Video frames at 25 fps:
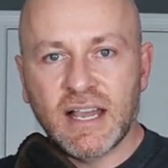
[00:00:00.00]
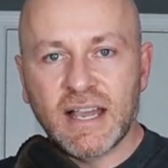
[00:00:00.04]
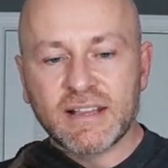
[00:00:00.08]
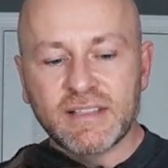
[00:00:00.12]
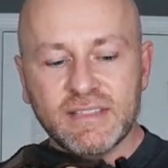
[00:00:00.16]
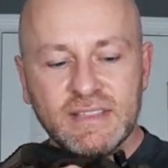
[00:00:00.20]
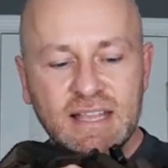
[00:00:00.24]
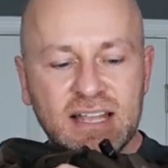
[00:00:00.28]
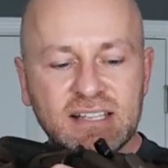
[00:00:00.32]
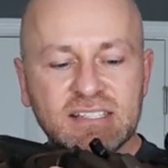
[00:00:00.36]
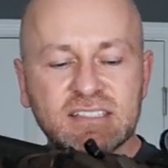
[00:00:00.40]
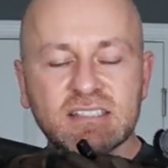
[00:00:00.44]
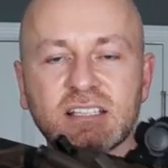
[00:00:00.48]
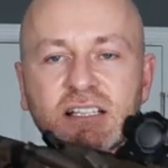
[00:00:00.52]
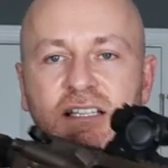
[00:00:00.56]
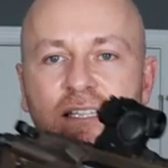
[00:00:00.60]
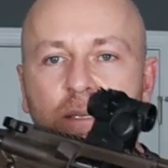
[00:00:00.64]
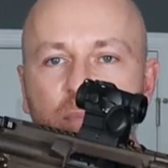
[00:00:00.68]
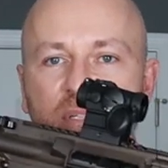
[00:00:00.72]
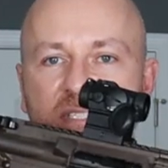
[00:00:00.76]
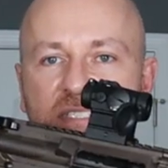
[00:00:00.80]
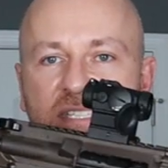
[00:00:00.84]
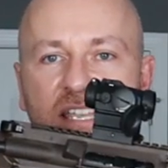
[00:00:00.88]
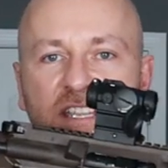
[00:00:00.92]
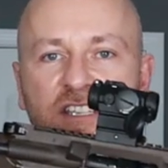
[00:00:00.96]
That's the
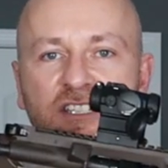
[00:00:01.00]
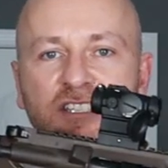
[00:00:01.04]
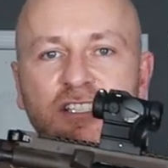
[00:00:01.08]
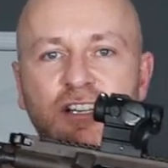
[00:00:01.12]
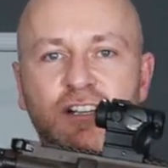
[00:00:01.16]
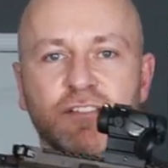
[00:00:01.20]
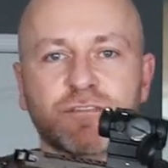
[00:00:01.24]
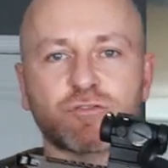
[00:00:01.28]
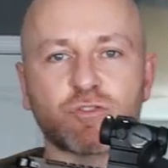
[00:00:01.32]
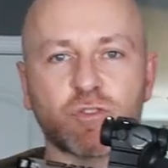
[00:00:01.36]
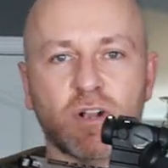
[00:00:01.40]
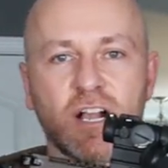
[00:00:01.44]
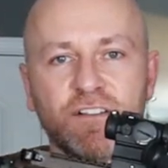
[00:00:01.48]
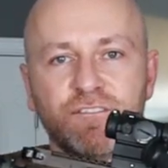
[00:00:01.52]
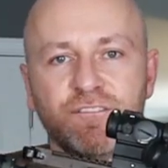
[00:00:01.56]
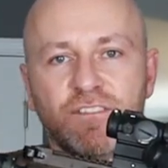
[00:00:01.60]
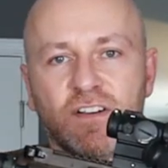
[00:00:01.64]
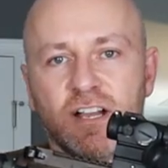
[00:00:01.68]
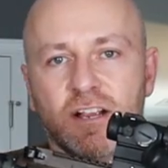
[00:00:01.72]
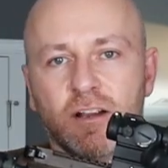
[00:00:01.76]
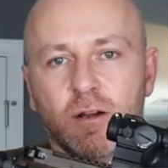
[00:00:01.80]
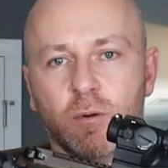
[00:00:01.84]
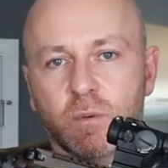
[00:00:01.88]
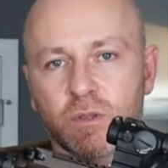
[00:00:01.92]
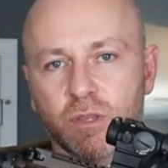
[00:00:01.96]
limitation of dry
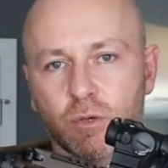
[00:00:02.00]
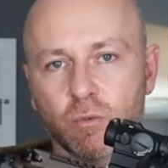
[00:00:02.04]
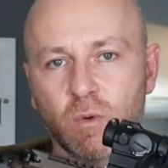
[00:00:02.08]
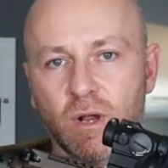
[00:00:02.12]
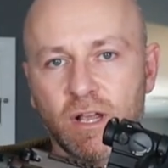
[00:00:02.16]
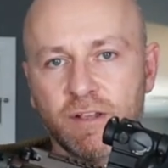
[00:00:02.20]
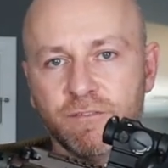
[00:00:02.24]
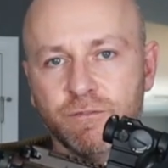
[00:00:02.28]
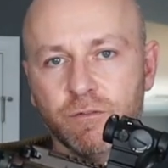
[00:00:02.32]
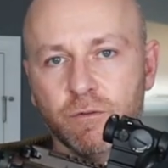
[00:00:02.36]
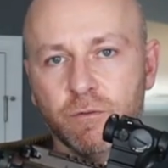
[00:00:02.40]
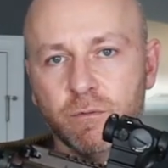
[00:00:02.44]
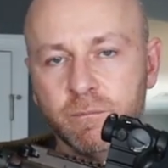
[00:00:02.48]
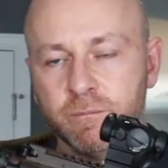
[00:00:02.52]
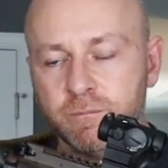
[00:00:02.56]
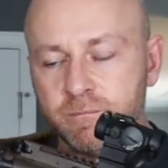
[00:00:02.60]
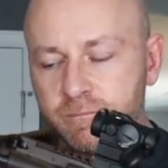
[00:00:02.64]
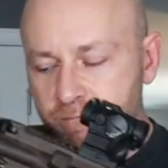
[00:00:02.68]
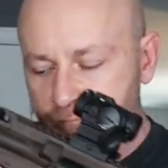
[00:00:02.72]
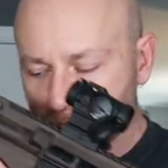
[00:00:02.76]
fire with a rifle.